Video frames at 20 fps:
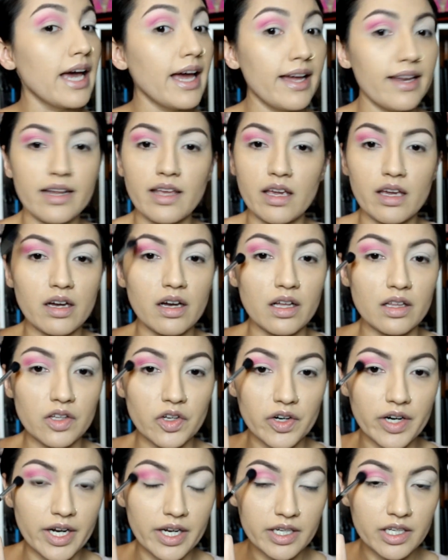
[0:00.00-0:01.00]
any
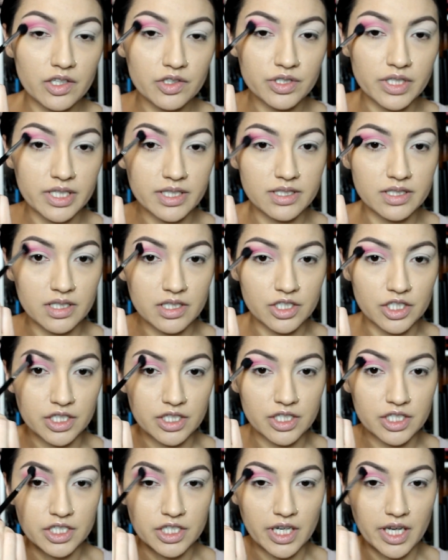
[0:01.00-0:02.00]
color, any
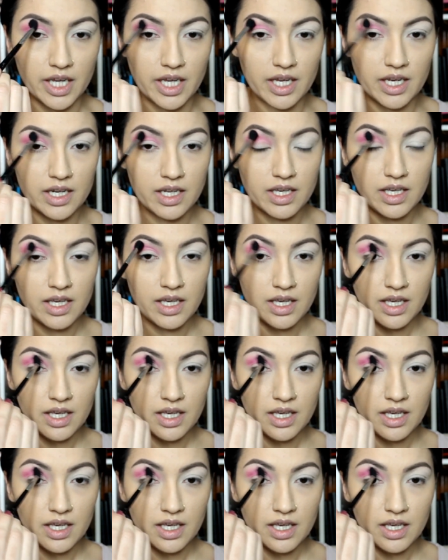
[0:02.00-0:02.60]
transition shade,